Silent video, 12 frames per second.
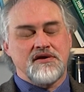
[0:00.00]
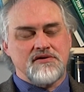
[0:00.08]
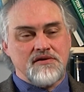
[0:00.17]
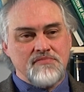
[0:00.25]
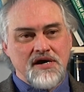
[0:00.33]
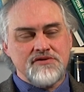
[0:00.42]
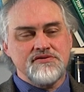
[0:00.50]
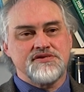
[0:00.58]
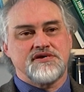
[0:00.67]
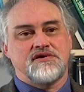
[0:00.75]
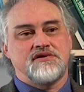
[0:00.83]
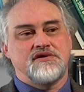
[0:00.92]

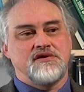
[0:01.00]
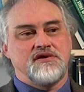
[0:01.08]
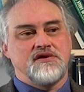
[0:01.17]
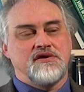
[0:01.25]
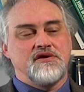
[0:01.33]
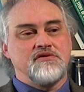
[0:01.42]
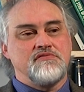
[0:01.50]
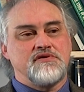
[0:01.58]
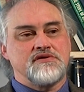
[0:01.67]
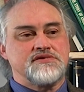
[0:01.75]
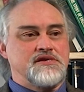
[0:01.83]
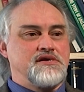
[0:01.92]
Ramanuja
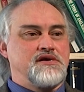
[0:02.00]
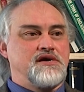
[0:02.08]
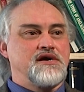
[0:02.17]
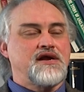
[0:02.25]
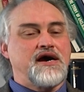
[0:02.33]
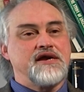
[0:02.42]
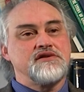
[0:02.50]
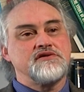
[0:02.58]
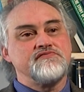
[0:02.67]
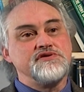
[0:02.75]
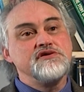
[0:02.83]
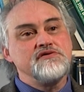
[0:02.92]
was a kind
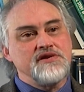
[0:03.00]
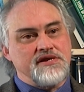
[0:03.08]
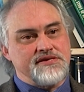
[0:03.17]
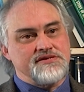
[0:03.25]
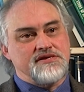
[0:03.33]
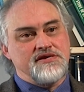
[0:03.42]
of dualist.